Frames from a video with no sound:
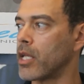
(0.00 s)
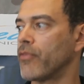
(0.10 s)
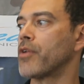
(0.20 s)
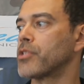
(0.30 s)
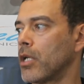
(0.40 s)
Give
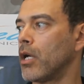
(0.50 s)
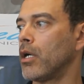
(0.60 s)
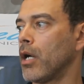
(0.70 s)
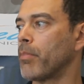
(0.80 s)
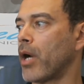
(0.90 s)
us the
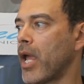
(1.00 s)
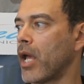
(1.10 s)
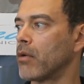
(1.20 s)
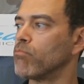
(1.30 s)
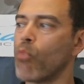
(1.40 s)
upper
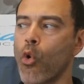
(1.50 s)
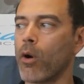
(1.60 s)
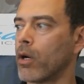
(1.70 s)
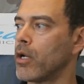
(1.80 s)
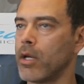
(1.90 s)
hand,
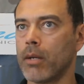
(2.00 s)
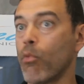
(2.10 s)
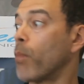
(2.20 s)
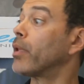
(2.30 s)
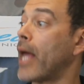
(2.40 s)
more
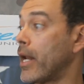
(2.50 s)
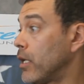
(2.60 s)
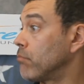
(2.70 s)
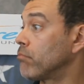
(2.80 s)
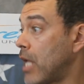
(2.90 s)

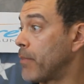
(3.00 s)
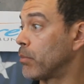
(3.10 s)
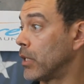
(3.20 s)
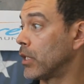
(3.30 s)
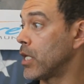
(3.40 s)
planning
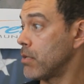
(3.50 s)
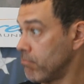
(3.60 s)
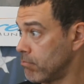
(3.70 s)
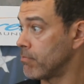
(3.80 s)
capability